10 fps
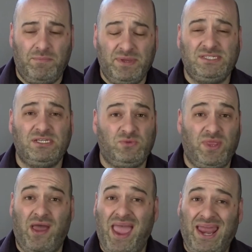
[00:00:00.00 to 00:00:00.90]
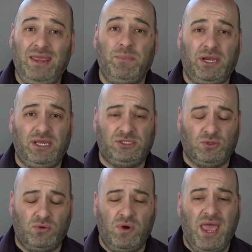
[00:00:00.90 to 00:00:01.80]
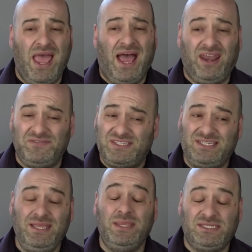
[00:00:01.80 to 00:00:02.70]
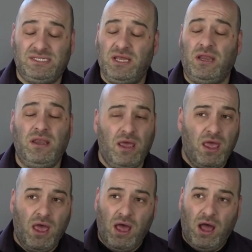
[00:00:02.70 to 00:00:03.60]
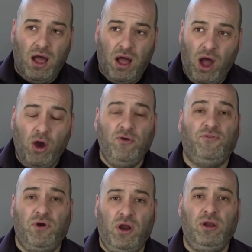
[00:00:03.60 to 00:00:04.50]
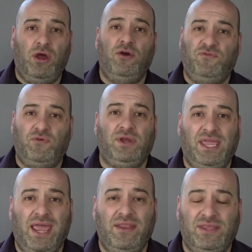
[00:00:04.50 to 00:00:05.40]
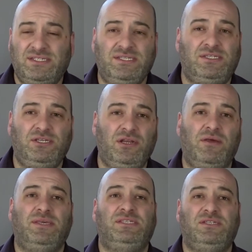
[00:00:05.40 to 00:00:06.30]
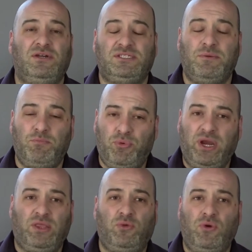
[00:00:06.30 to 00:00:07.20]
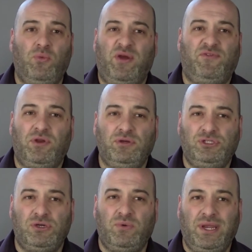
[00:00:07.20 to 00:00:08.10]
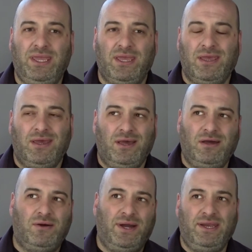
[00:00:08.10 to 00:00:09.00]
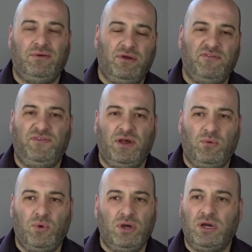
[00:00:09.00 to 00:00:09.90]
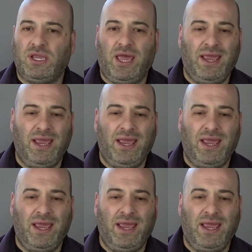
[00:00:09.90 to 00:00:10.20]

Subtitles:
business without any money at all, and I've seen this done over and over again. This is not some breakthrough revolutionary, I don't know if it'll work.